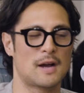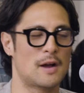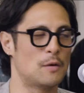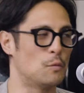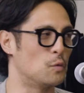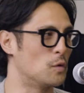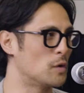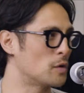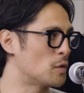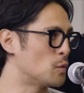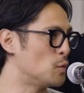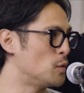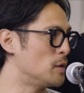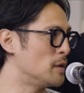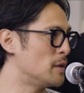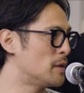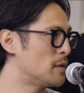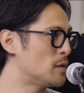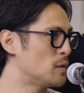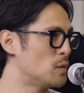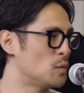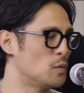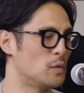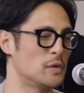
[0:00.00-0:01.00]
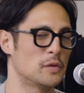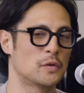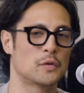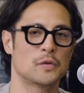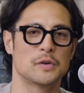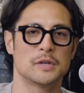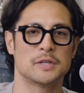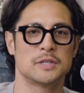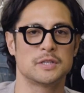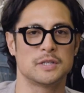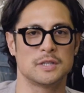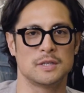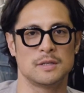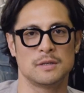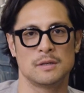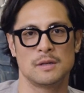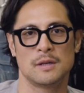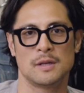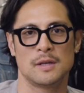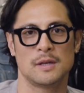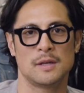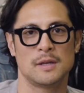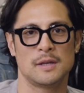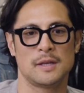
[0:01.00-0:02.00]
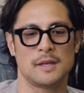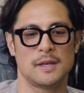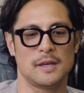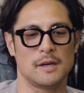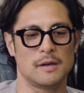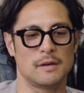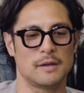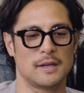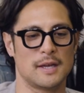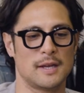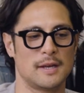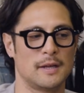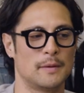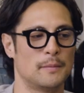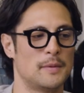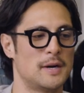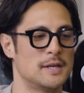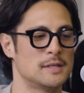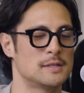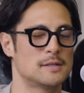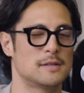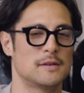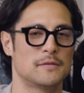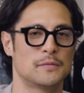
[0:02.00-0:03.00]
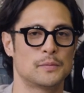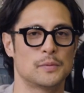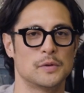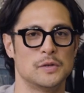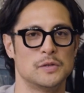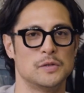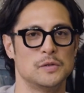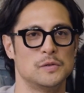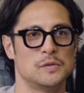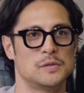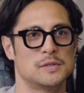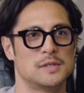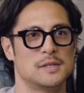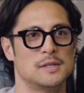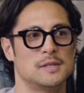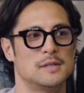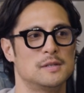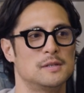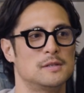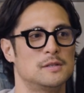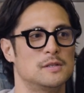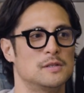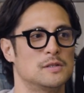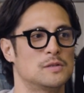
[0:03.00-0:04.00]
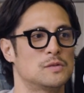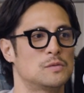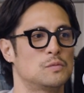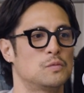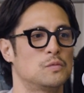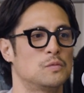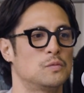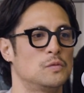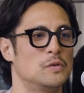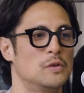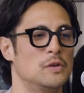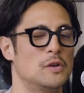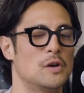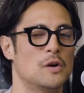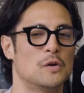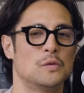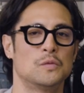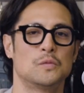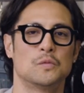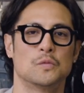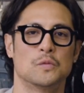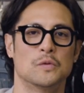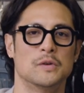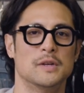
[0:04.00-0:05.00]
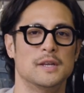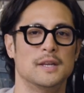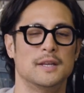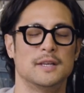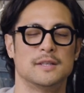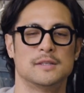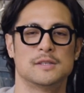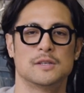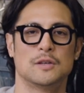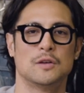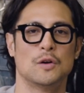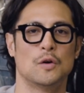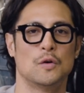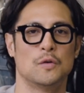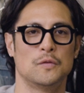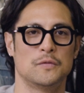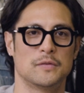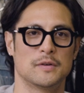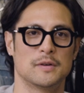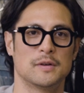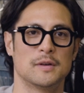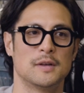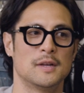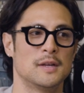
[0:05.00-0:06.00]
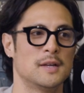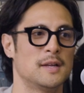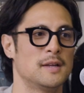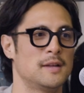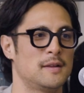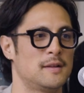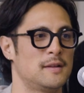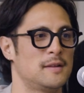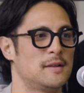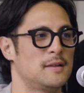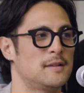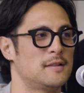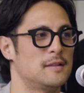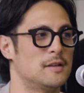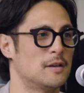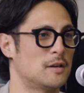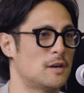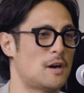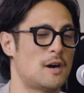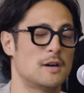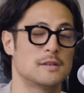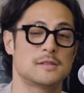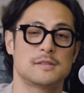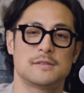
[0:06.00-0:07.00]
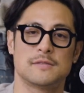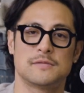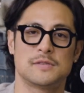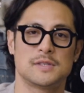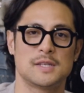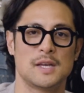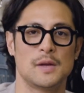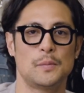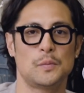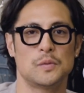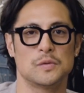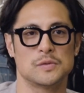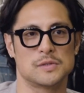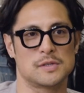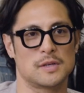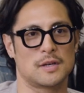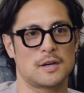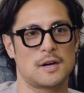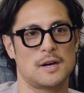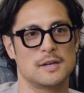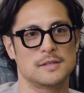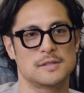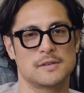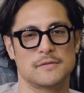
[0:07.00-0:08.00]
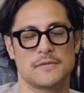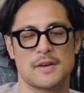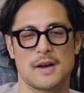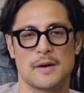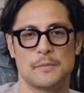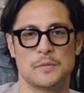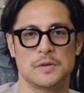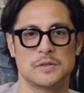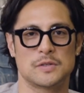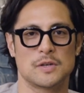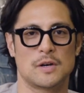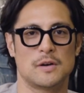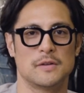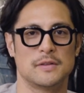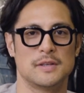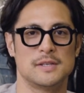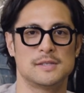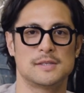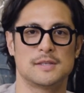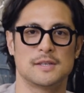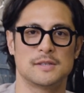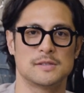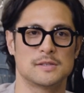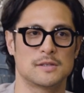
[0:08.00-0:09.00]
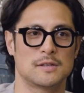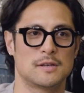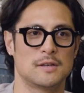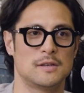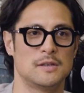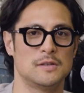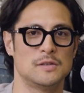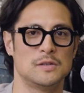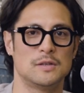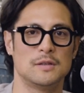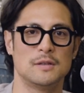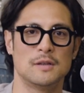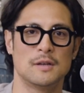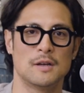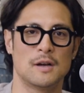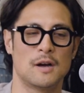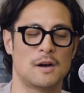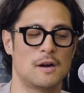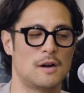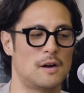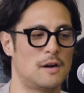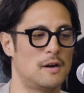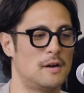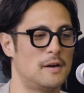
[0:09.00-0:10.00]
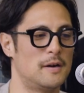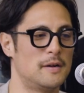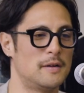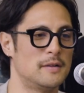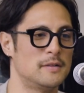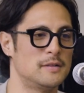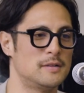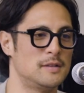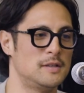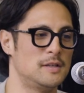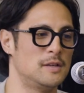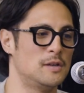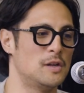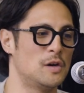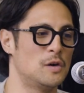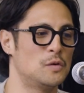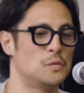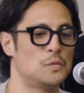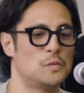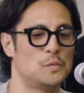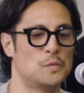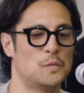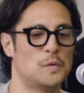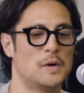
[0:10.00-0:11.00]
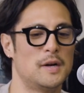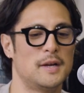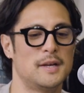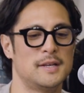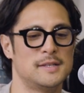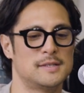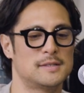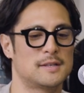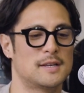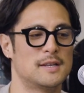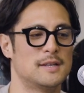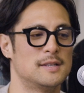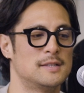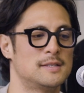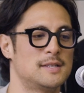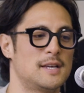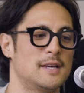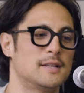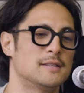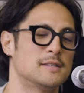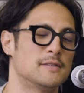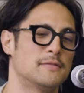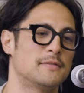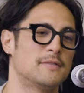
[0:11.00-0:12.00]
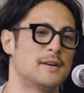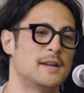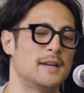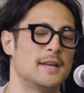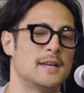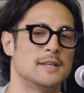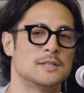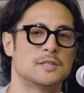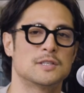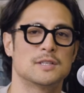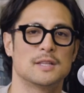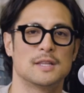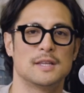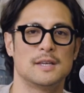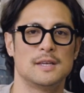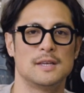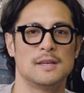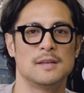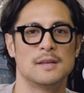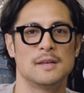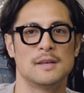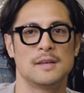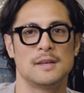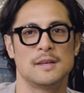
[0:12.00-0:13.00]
I work with Christian here getting my stuff produced, and just, we're needing to go over the cost of samples, the cost of how much all these things are going to, what it's going to take to financially,